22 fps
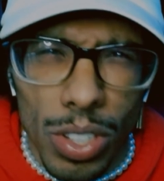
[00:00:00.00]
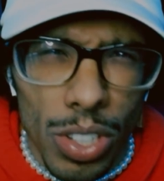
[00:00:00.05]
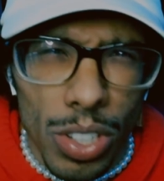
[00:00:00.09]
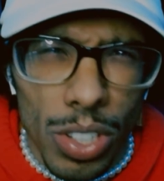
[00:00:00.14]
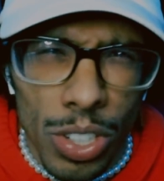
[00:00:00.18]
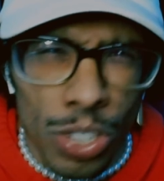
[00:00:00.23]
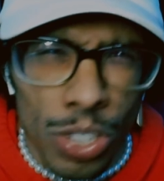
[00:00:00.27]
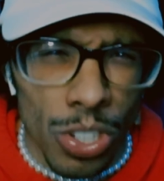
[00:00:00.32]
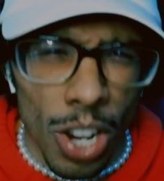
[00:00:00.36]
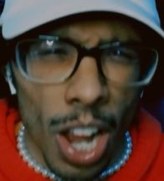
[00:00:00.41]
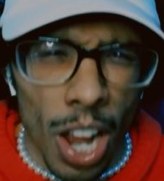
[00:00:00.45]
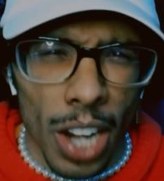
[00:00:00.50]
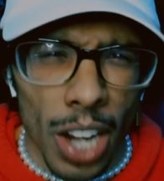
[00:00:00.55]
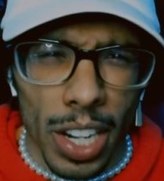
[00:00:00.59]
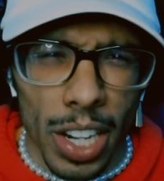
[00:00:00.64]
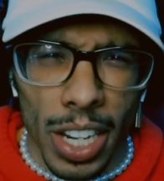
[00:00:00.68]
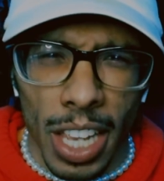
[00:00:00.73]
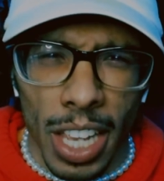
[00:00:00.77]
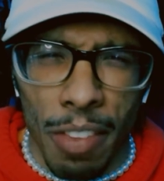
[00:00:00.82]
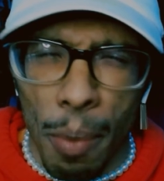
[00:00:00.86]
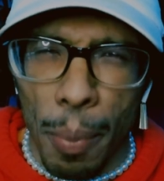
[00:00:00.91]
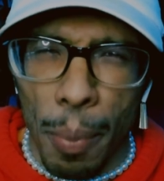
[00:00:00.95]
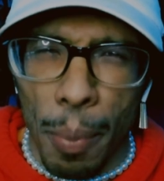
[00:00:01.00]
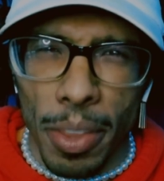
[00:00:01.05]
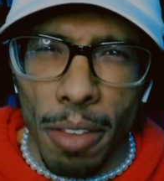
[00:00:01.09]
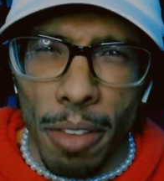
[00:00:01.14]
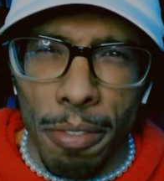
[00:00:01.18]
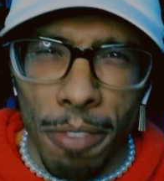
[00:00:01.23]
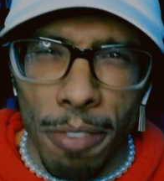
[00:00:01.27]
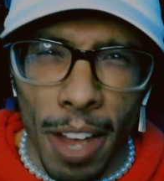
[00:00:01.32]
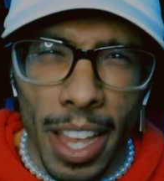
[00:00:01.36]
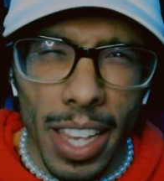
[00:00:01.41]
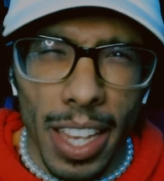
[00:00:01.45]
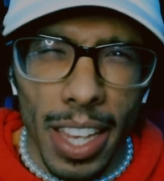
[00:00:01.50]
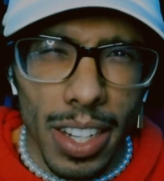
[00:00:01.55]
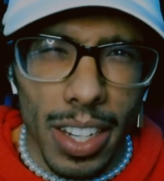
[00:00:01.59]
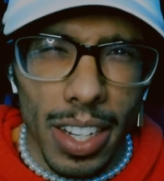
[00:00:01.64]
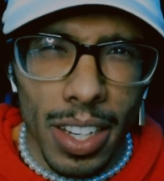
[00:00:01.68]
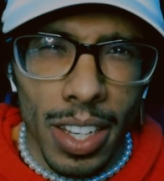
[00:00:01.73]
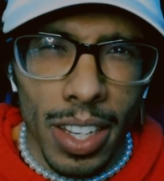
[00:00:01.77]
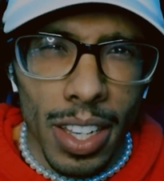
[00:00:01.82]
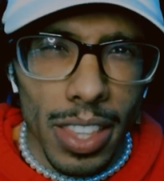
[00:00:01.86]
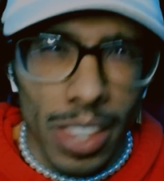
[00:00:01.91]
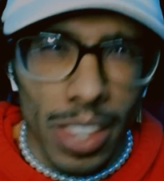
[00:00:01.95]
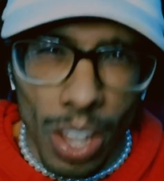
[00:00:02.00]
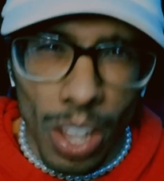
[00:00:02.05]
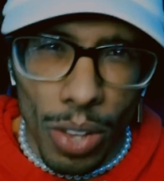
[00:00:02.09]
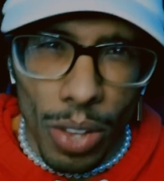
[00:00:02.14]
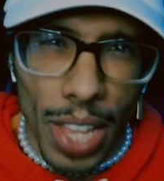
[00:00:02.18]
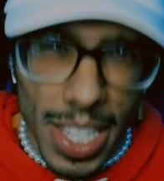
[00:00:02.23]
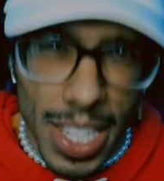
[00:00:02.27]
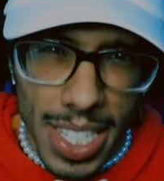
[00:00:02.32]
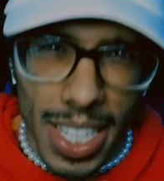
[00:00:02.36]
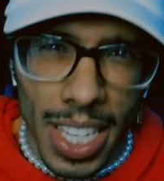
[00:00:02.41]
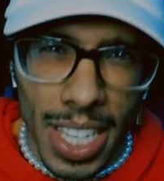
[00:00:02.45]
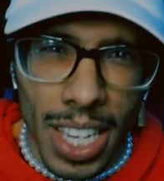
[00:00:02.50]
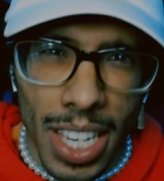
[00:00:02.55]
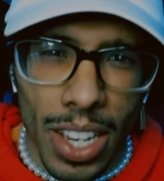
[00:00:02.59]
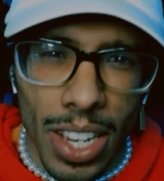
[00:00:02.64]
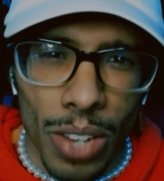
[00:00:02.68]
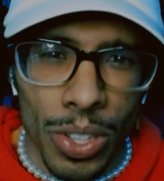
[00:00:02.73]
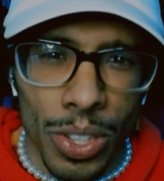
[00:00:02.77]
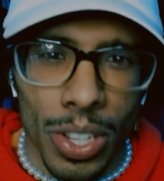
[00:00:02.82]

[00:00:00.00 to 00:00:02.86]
you're not going to give up on the fight? No, that's ego.